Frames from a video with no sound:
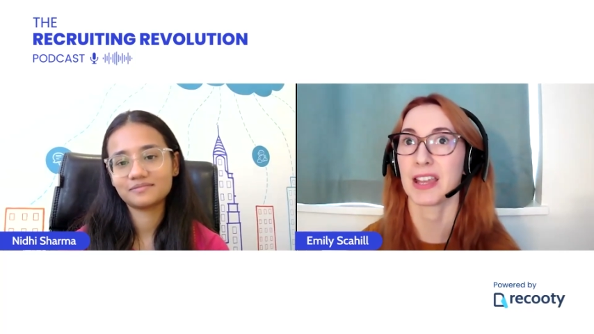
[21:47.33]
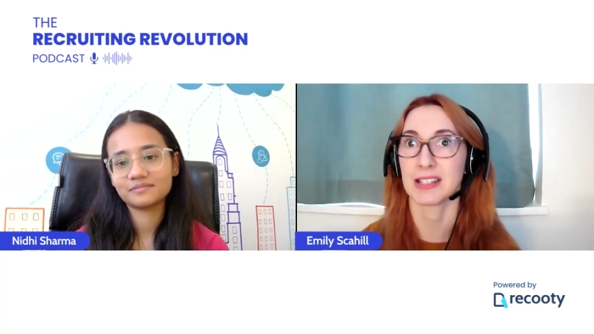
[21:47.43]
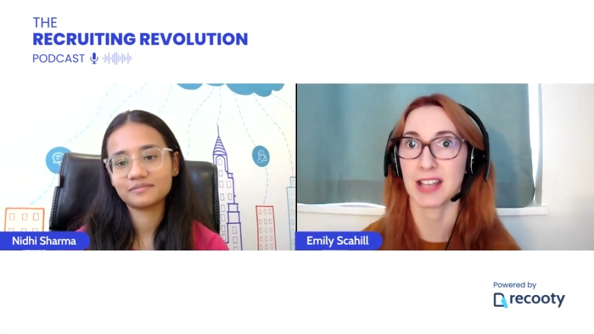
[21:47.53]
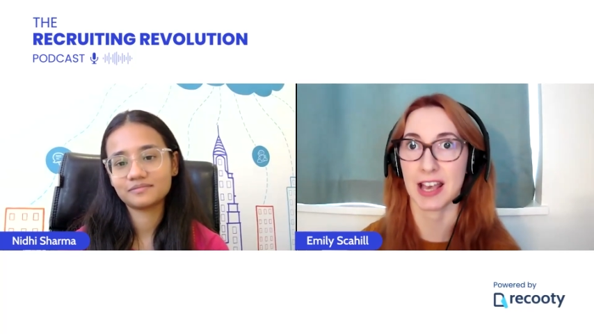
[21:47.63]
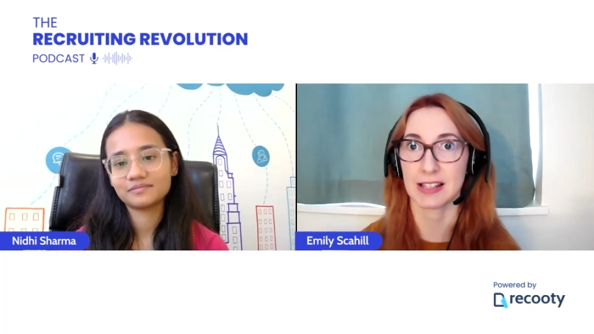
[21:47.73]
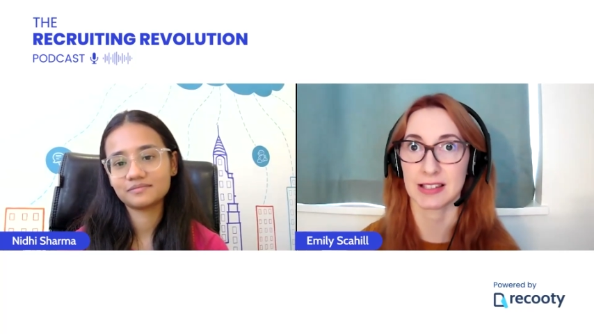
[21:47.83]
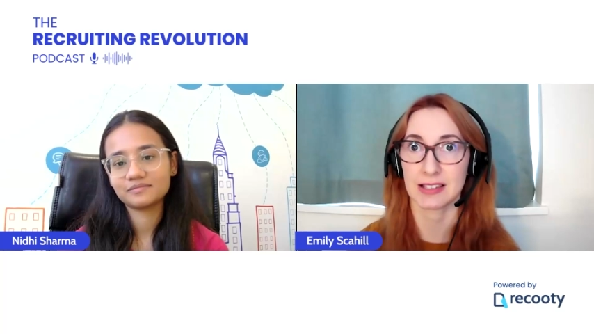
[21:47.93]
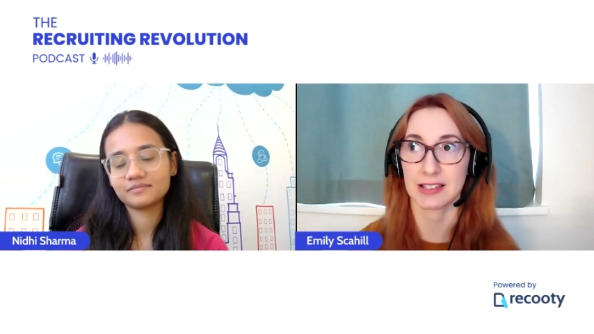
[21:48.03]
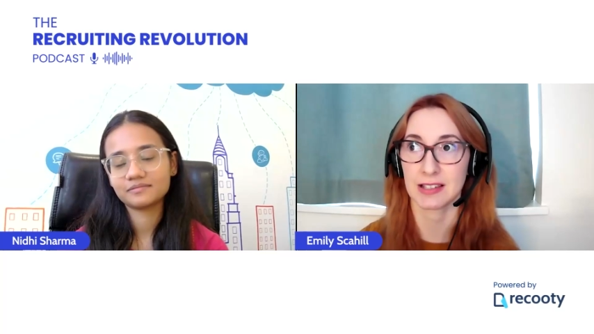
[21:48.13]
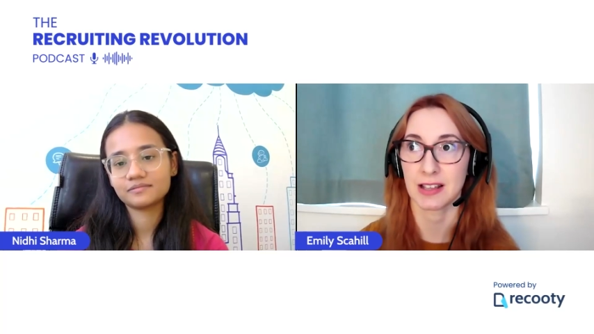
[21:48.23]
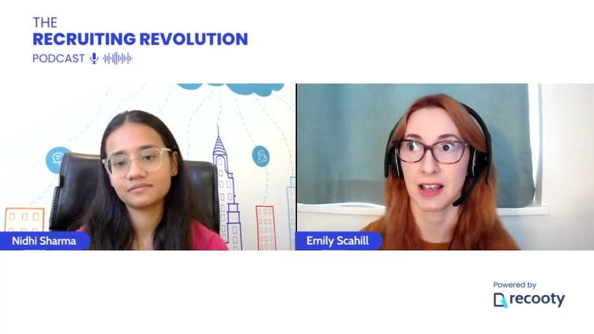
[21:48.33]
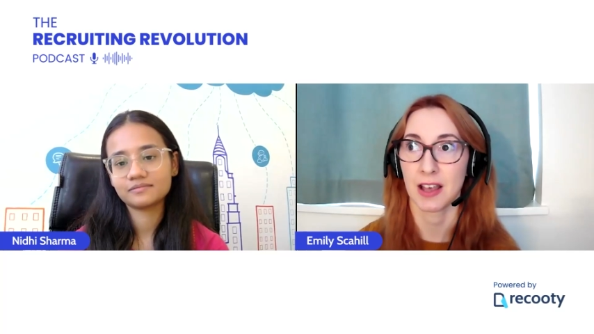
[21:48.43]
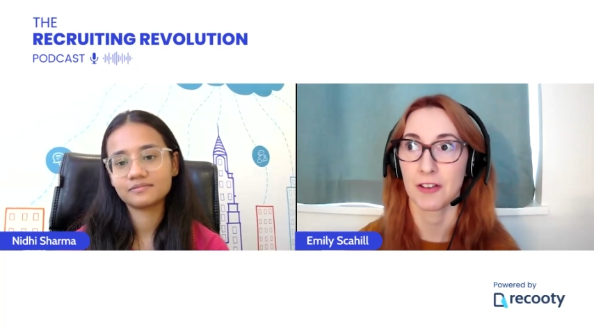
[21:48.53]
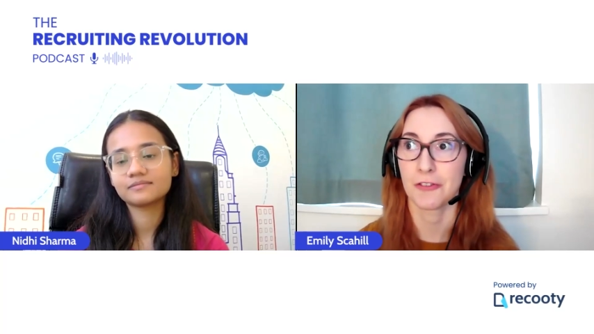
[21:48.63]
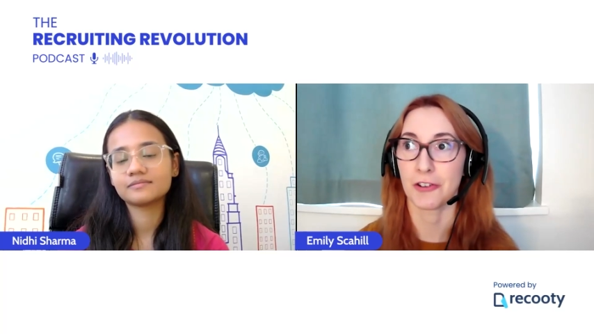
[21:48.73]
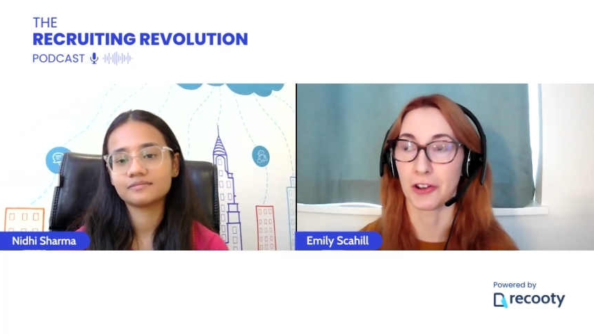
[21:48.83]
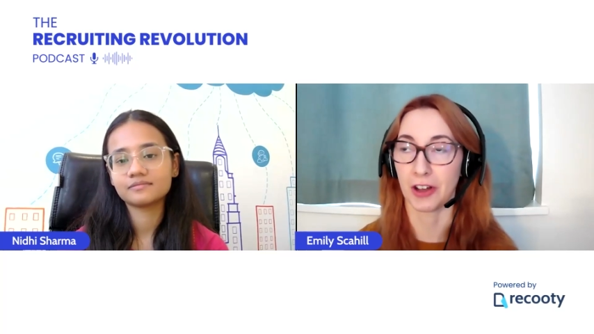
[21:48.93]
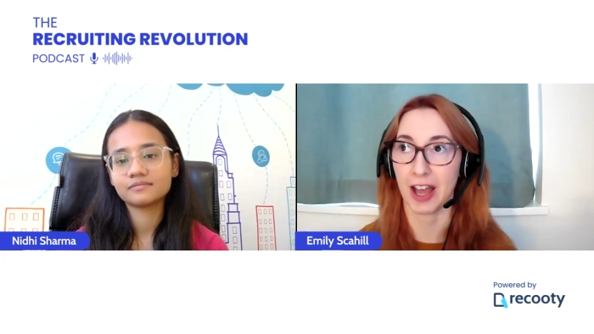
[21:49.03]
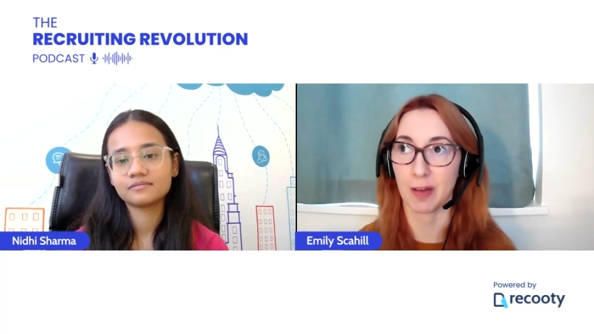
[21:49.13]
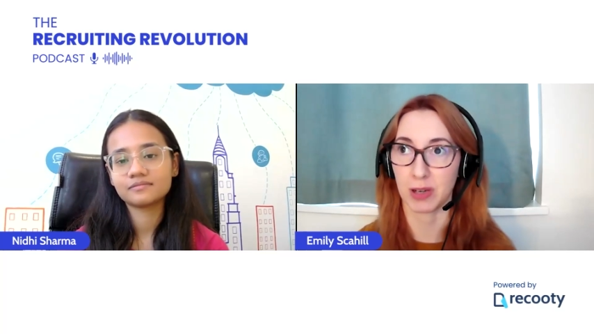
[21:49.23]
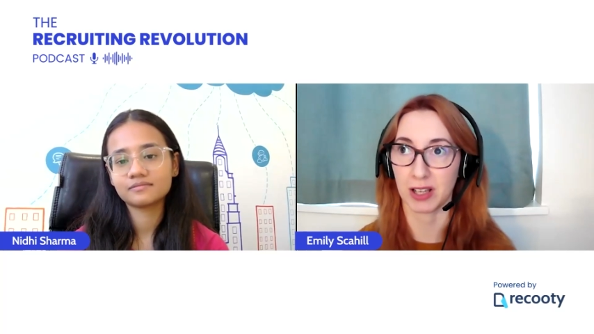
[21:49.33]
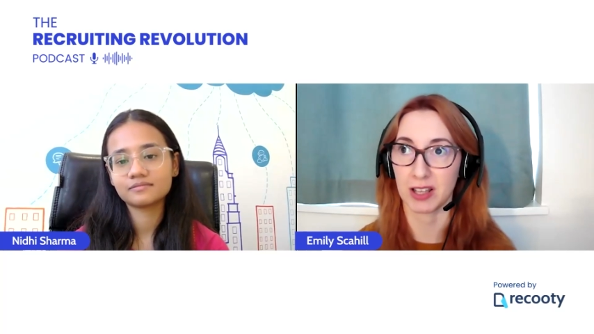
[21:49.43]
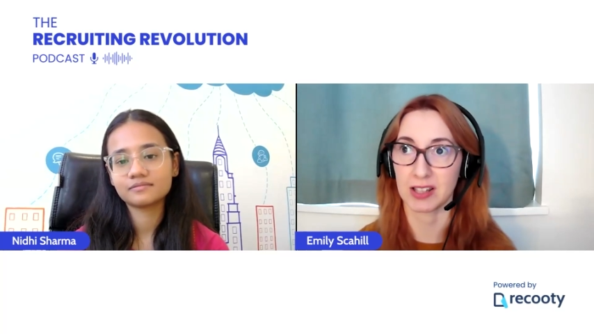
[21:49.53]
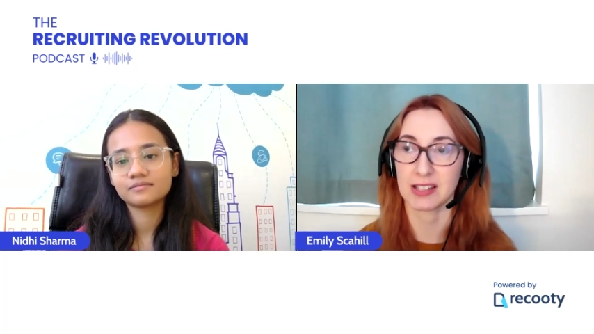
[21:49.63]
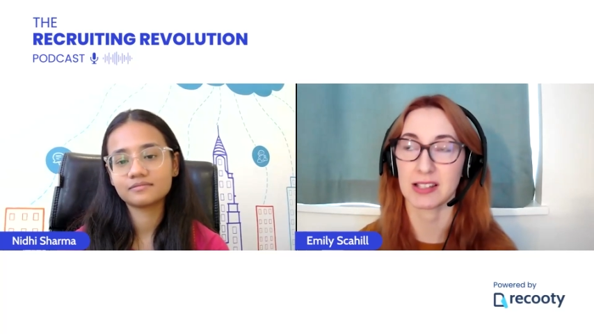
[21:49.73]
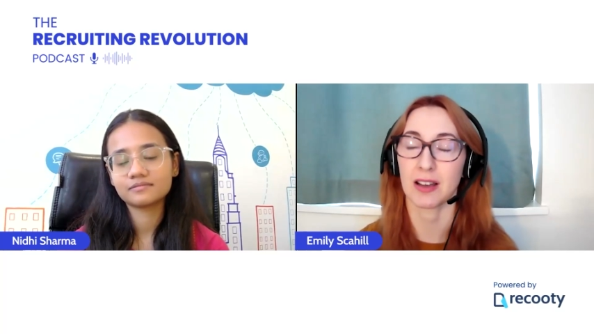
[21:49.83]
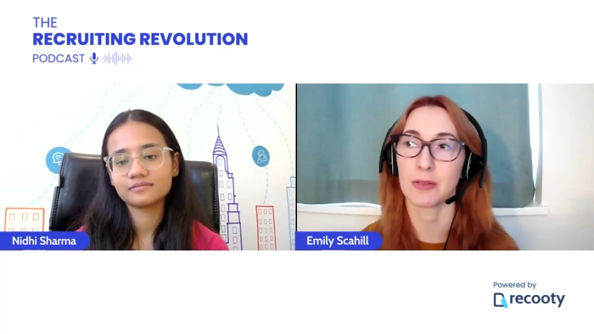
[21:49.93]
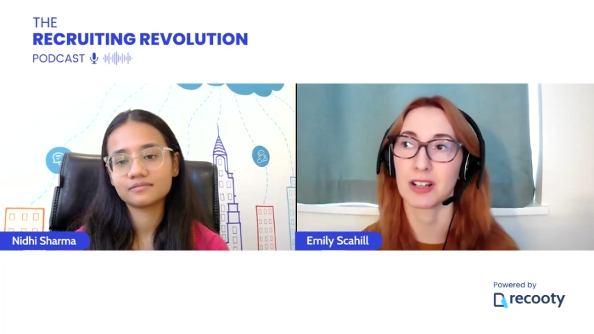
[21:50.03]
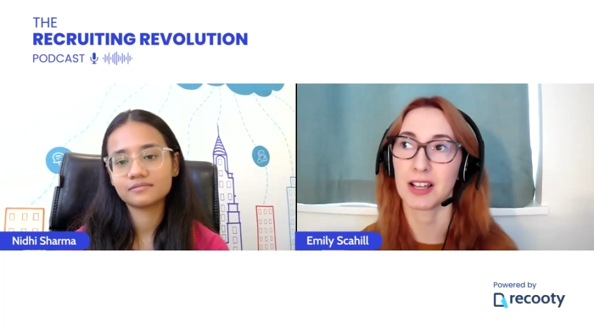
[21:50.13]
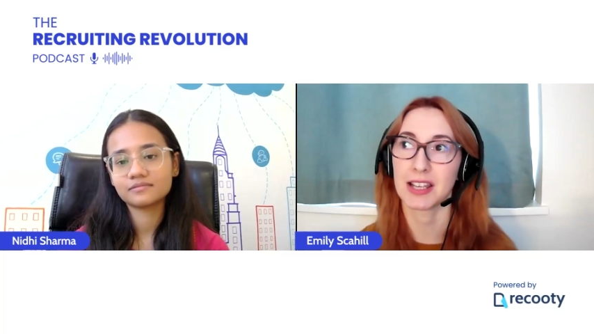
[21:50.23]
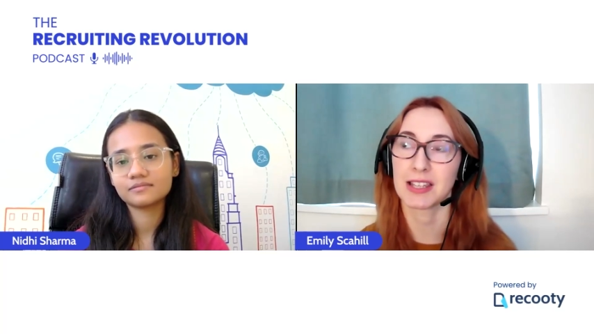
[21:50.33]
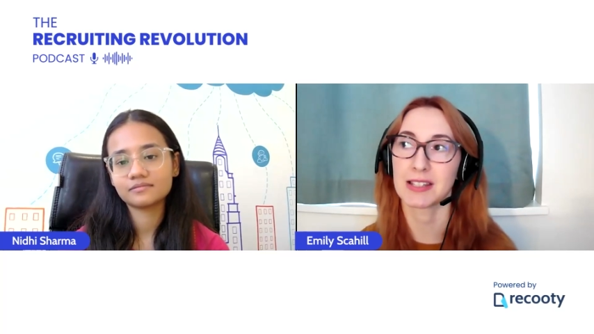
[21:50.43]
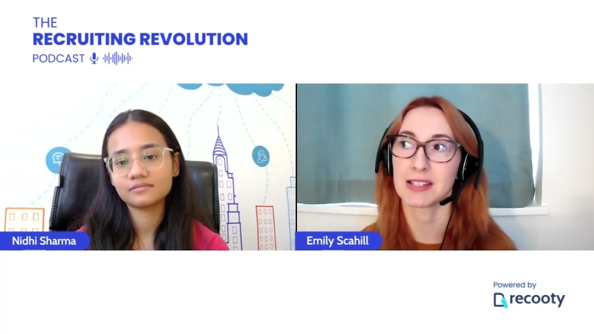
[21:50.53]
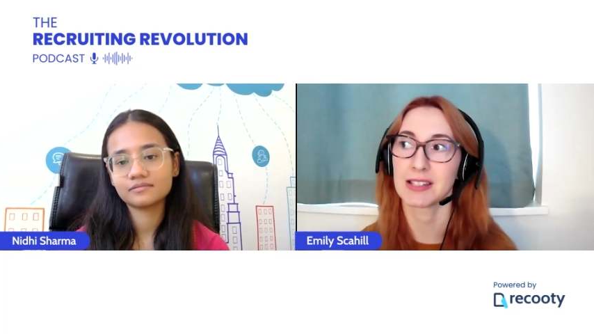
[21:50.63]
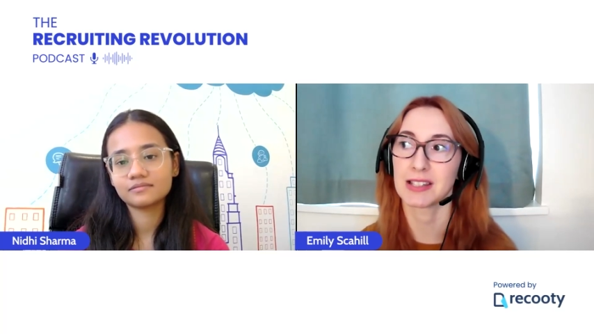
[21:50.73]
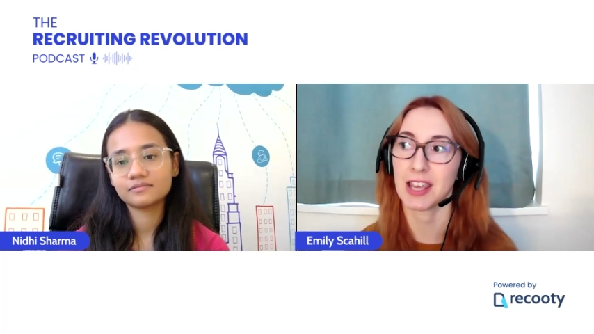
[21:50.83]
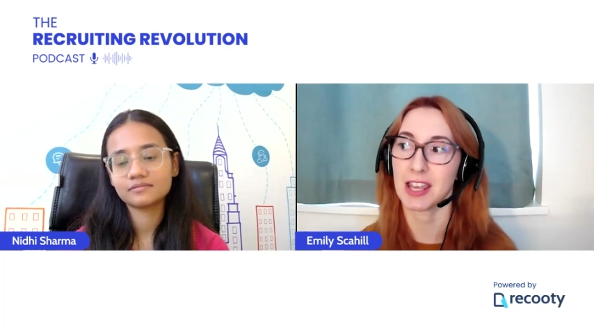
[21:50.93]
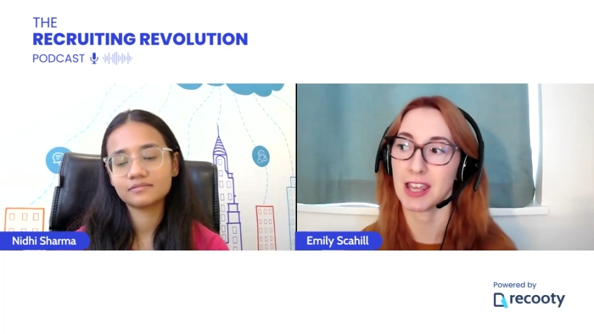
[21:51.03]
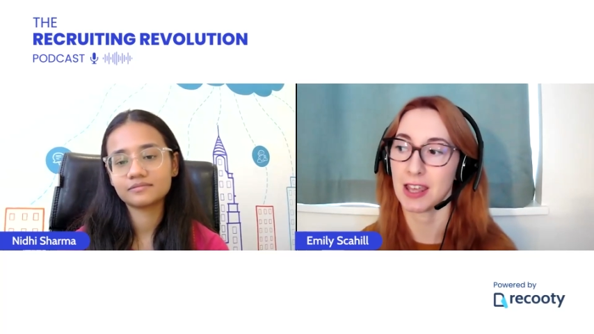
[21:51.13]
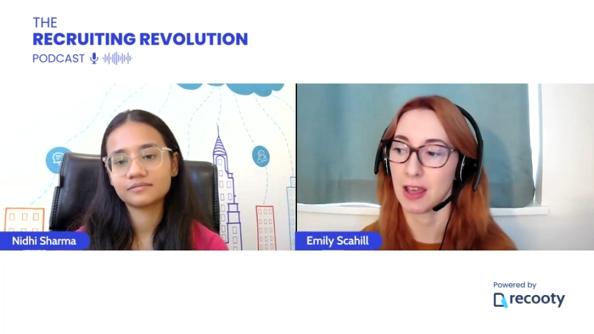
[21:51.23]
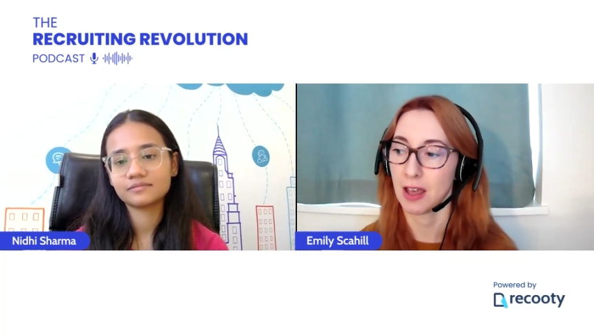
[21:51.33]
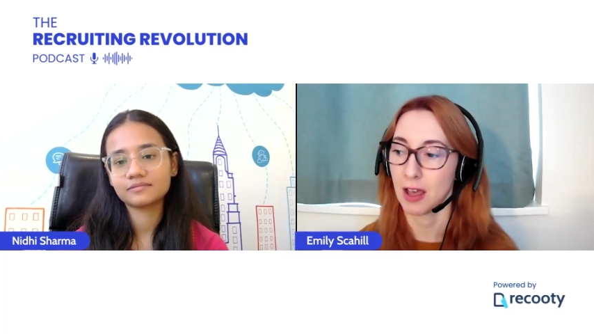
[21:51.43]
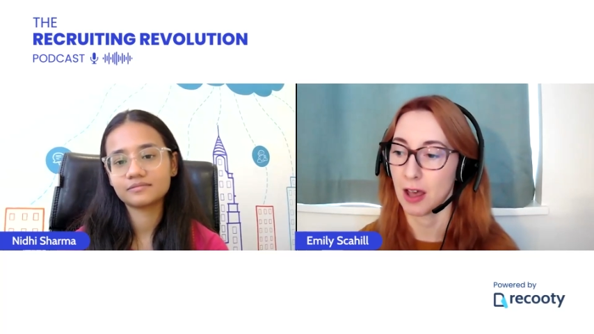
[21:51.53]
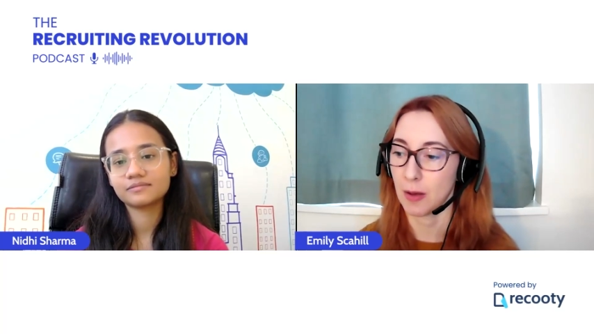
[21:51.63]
Speaker 1: paid tests for applicants. I would like to see